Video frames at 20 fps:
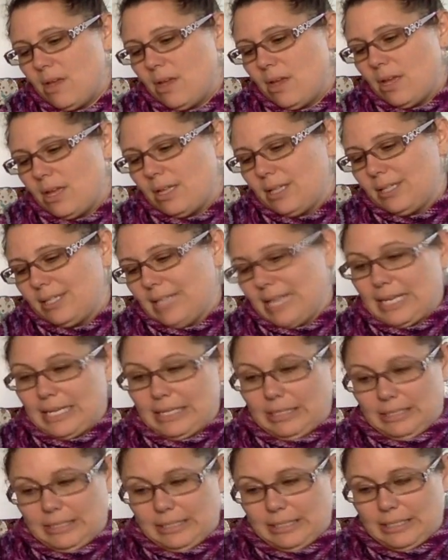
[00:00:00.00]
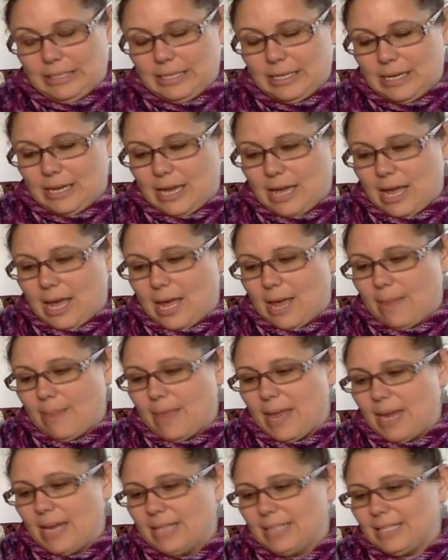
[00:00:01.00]
it says. And
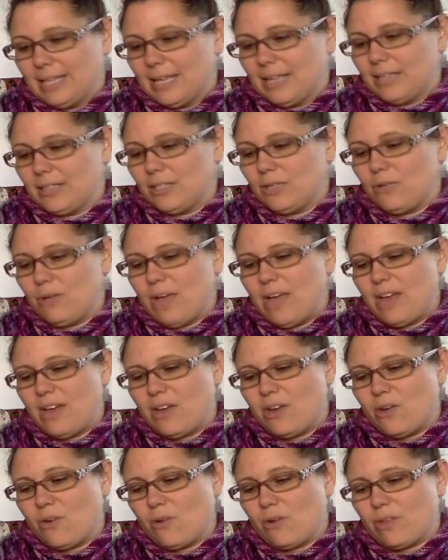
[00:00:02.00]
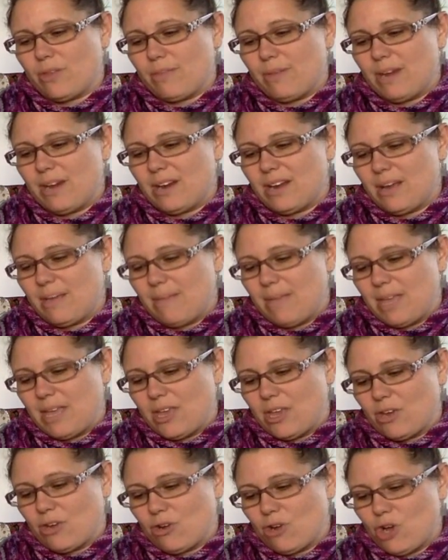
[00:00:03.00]
then it says, Louet, North America, make
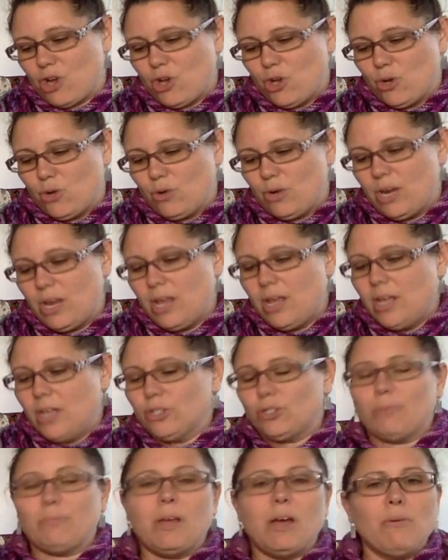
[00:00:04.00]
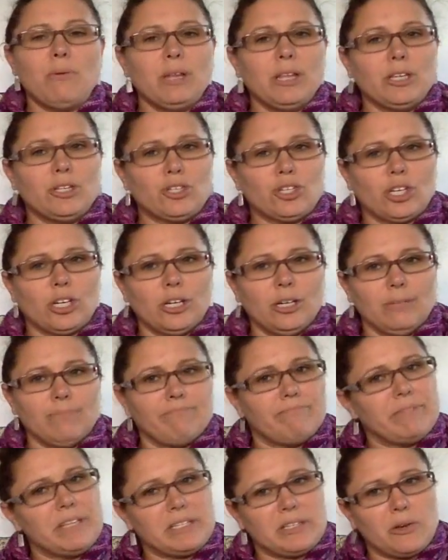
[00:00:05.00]
it your own. So I'm not really sure.
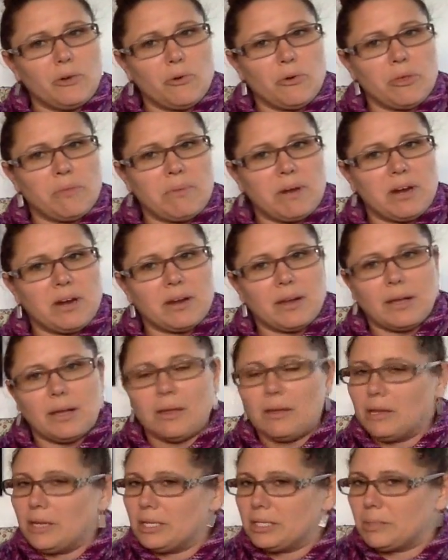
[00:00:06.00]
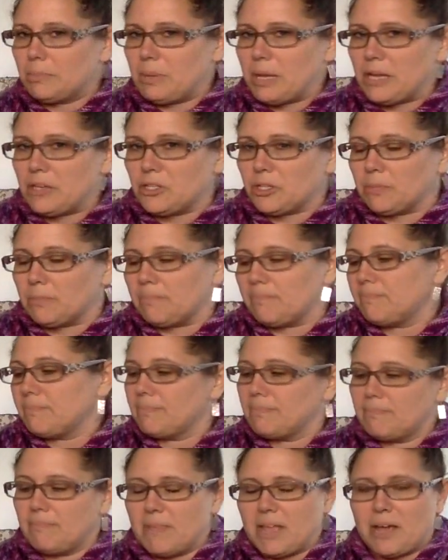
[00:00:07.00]
Is it North America? Is it Belgium?
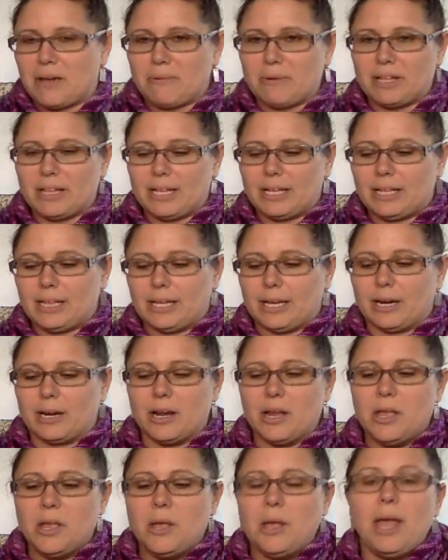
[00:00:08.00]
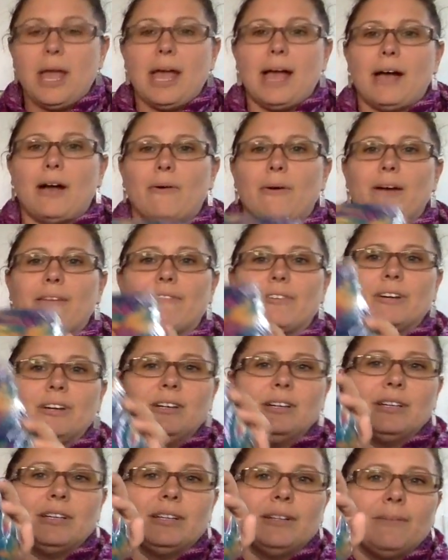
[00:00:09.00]
Not really clear. However,
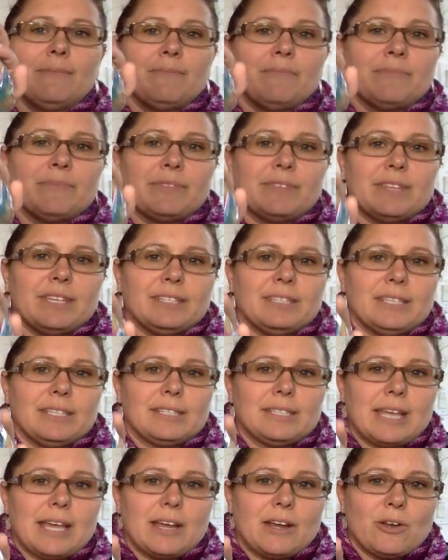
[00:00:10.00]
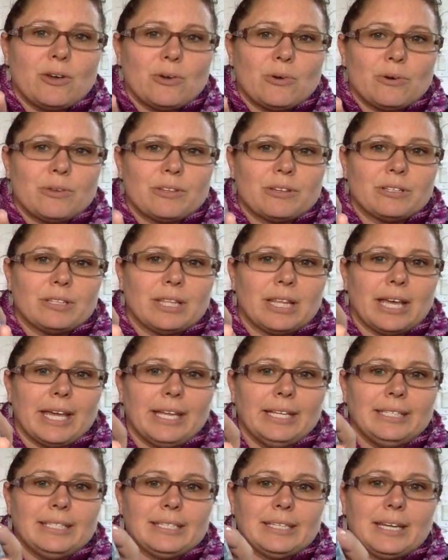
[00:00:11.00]
this is that Northern
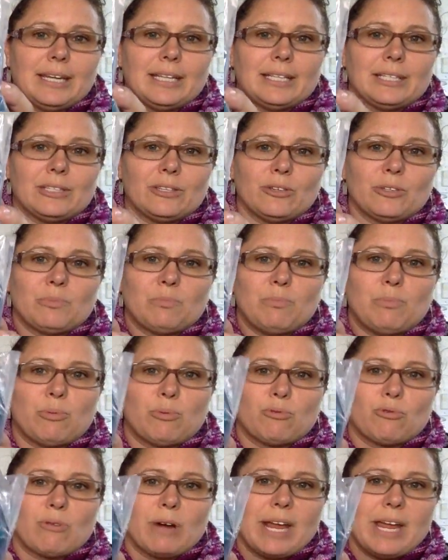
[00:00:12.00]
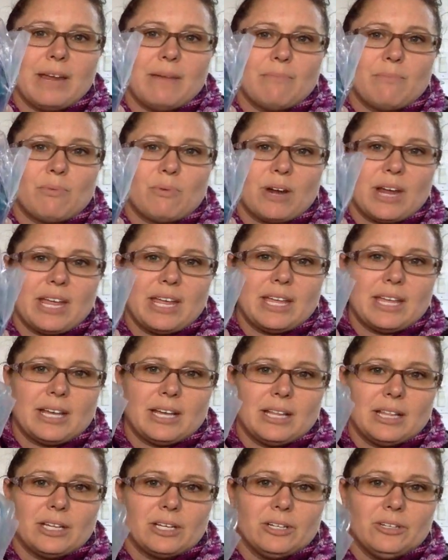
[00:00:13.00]
Lights, and it's those bright, bright
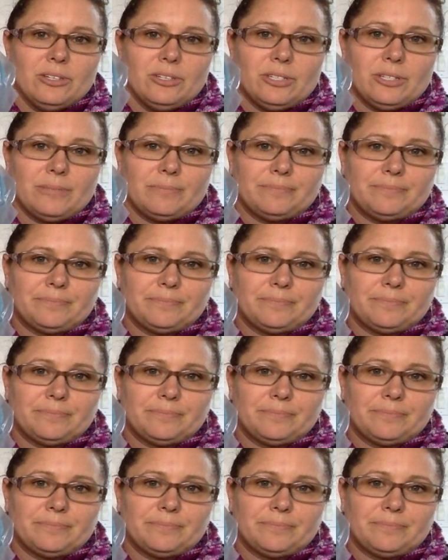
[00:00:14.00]
colors.